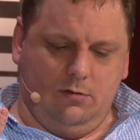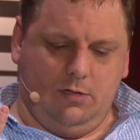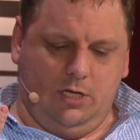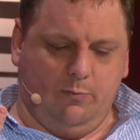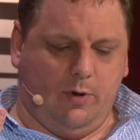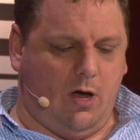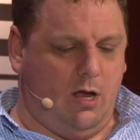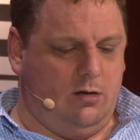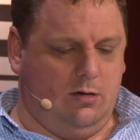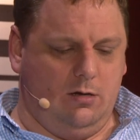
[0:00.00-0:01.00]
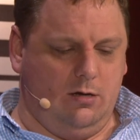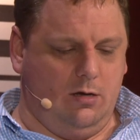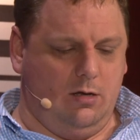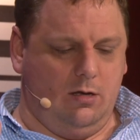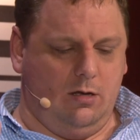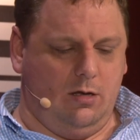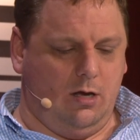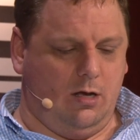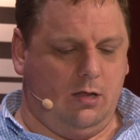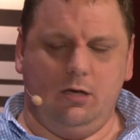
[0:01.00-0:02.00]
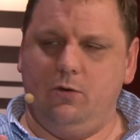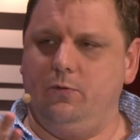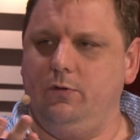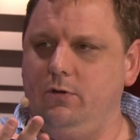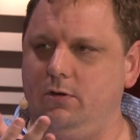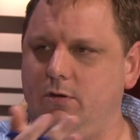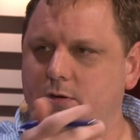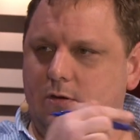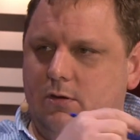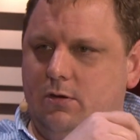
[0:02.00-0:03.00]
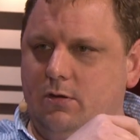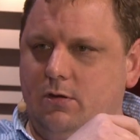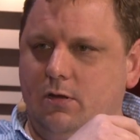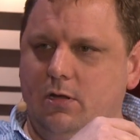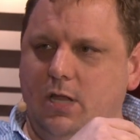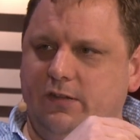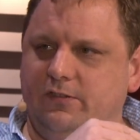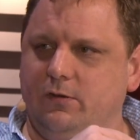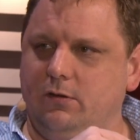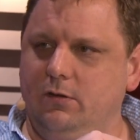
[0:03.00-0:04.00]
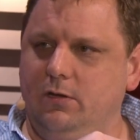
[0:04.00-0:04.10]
that you bought a clone no Llustre